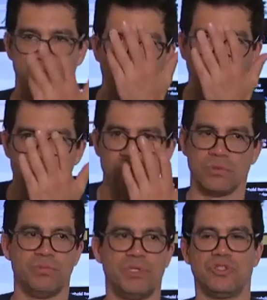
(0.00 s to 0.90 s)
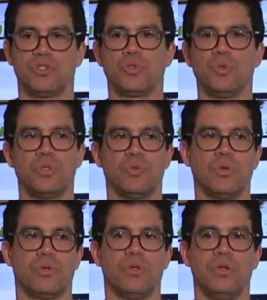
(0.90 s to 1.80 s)
number one business school in the
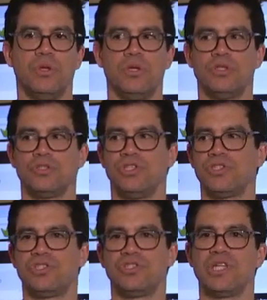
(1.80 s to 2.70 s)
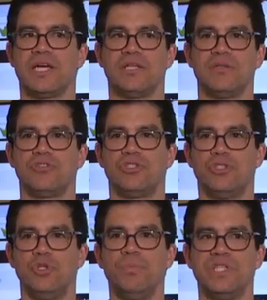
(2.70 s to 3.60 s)
world. So this is not
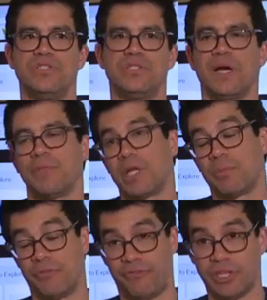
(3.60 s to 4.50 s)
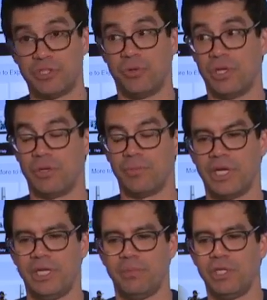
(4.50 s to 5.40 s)
stupid stuff. I'm not a professor there
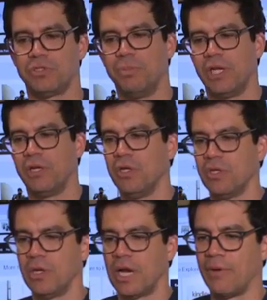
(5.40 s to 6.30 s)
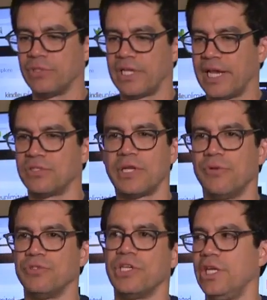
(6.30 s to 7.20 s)
by any means, but I was asked, I
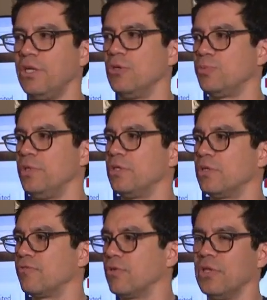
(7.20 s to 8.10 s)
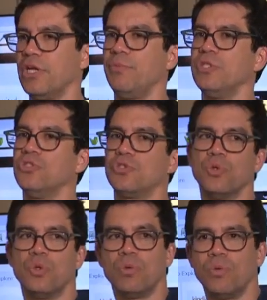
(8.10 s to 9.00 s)
was the keynote speaker for the London Business
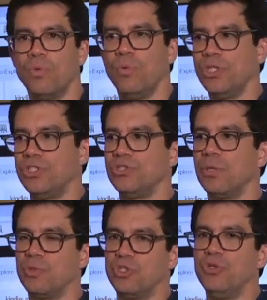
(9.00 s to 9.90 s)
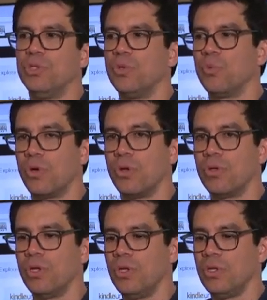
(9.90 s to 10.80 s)
School, which is number two in the
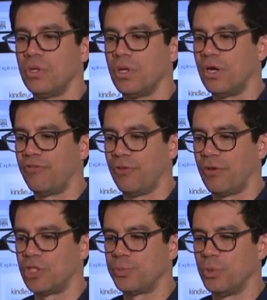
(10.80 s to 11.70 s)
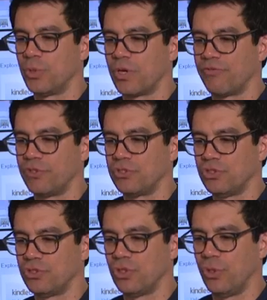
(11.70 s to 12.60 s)
world, uh, for their entrepreneur
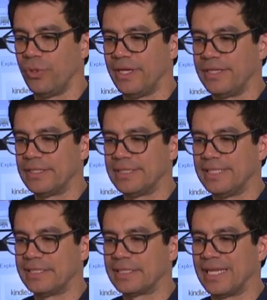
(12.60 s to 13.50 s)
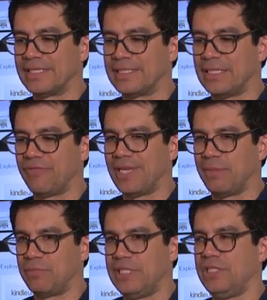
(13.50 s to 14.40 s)
conference. So this kind of stuff that
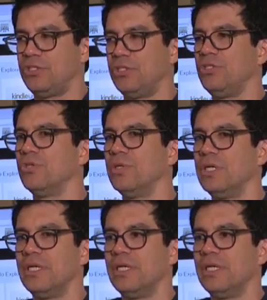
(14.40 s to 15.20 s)
I'm teaching you